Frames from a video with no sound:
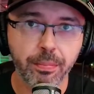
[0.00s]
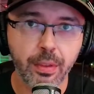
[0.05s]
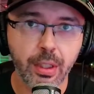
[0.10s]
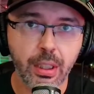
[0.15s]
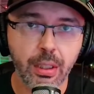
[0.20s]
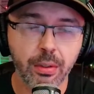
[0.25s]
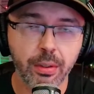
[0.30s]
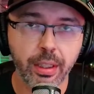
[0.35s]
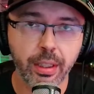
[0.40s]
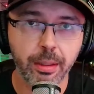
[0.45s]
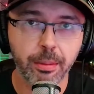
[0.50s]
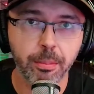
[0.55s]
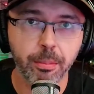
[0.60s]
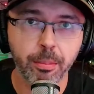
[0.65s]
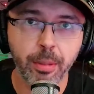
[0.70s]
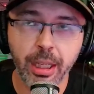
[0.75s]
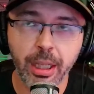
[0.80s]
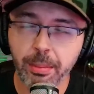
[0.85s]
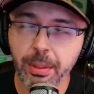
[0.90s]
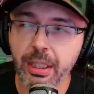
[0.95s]
Okay,
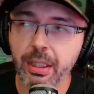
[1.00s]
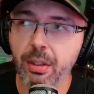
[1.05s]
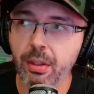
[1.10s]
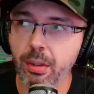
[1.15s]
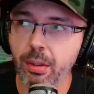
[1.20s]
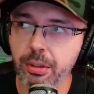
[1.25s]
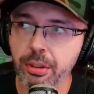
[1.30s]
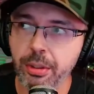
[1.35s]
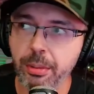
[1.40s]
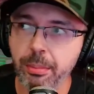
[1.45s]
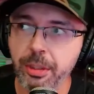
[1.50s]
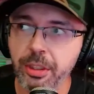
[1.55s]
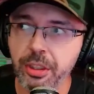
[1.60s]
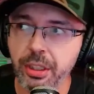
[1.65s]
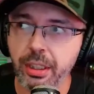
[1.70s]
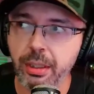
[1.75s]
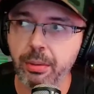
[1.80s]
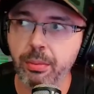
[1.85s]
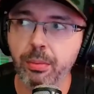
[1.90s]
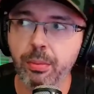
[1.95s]
maybe a laundry
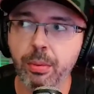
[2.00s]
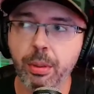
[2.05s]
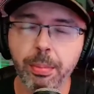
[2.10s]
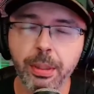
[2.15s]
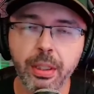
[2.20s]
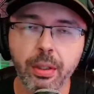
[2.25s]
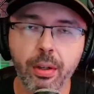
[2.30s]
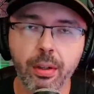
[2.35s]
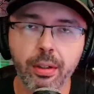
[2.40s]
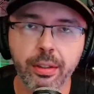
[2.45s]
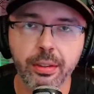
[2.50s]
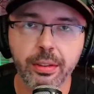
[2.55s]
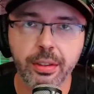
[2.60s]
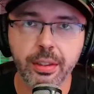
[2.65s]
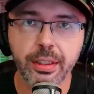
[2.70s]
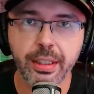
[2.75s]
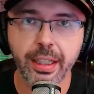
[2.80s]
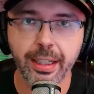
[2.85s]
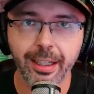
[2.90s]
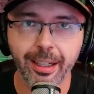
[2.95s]
machine would be harder
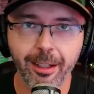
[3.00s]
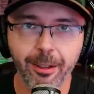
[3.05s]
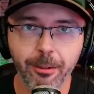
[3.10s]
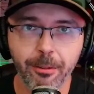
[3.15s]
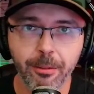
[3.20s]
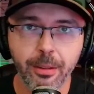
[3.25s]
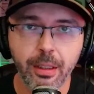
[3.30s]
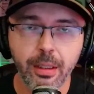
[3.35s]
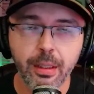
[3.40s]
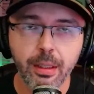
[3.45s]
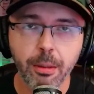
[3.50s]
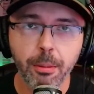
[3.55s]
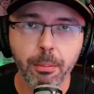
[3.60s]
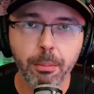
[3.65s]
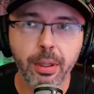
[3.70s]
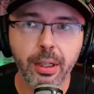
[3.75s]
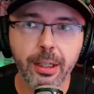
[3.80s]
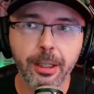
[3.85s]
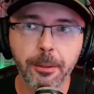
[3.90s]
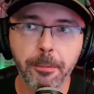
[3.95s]
to take out,
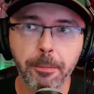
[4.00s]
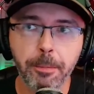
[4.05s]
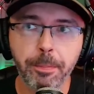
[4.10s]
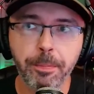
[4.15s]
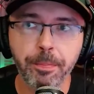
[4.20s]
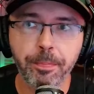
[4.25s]
but